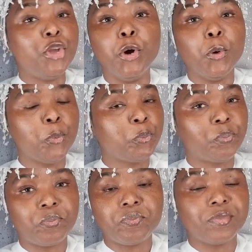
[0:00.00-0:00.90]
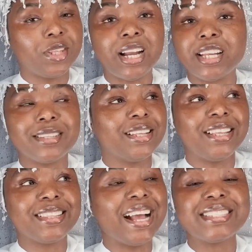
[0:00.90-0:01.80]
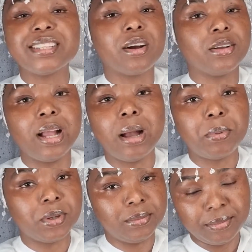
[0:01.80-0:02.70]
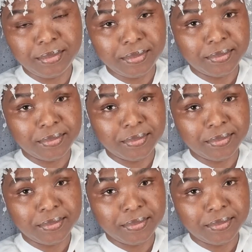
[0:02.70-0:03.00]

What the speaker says: No, that's not going to happen.